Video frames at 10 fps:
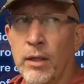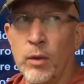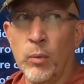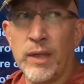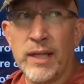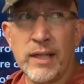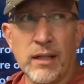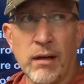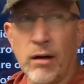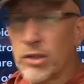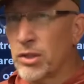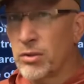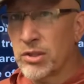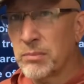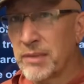we
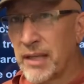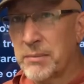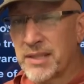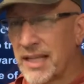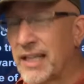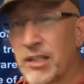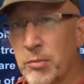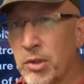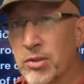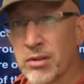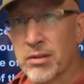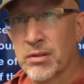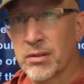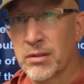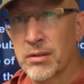also sometimes take communion,
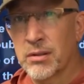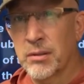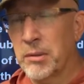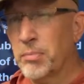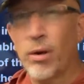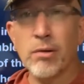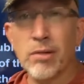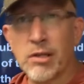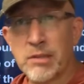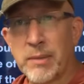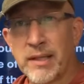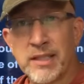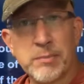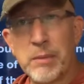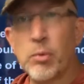I mean, Paul talks about
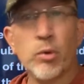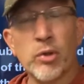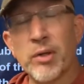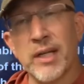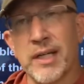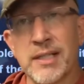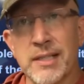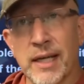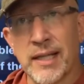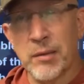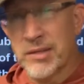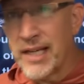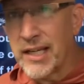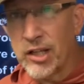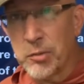this. People were doing in his day. They were
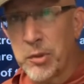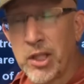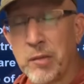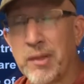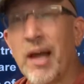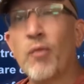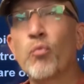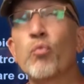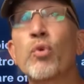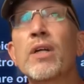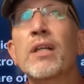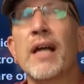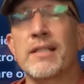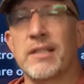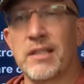taking communion without
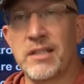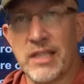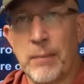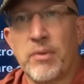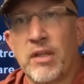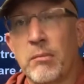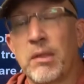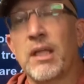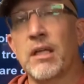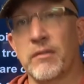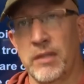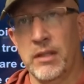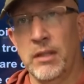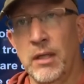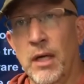realizing the depth and the meaning of it.
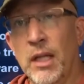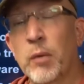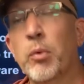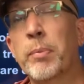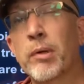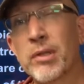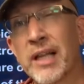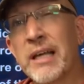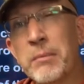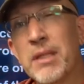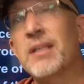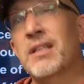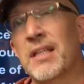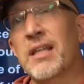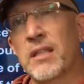That we're proclaiming the
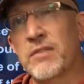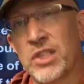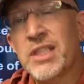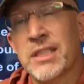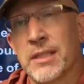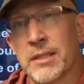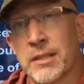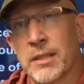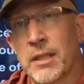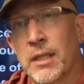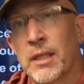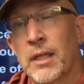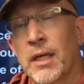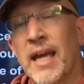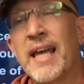death of Jesus
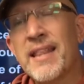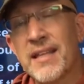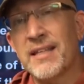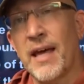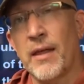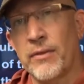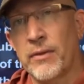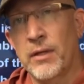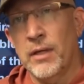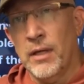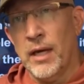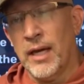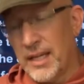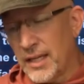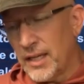in the death,
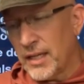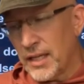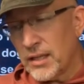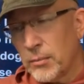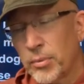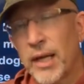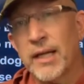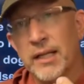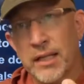in the bread in the